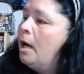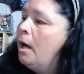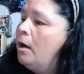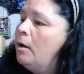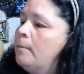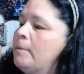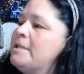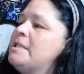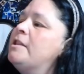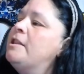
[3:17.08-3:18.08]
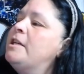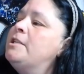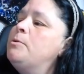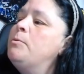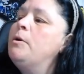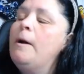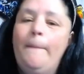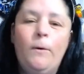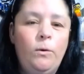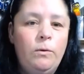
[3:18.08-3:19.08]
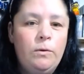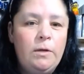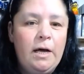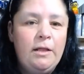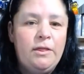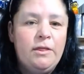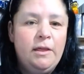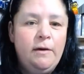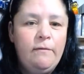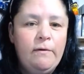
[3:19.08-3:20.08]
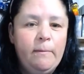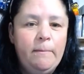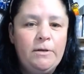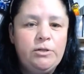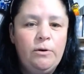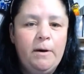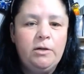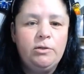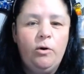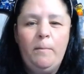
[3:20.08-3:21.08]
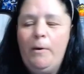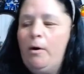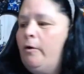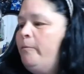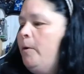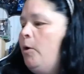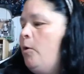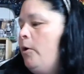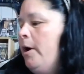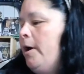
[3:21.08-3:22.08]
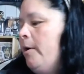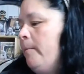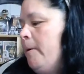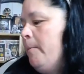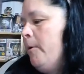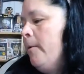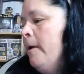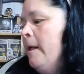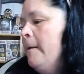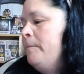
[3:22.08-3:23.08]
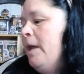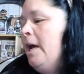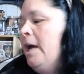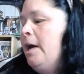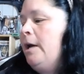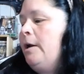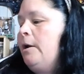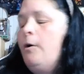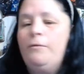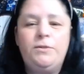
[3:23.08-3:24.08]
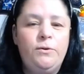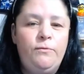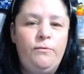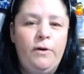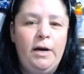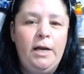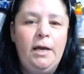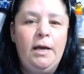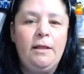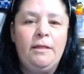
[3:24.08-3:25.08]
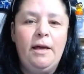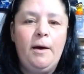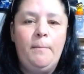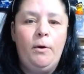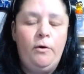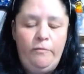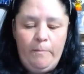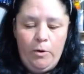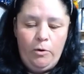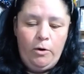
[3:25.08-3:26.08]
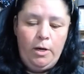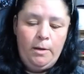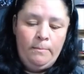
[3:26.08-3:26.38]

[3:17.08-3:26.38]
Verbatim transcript: Let's see, this one I pulled, I think, from a mystery box, or I bought off my card, I can't remember. And Officer Freddy, I think I bought off my card.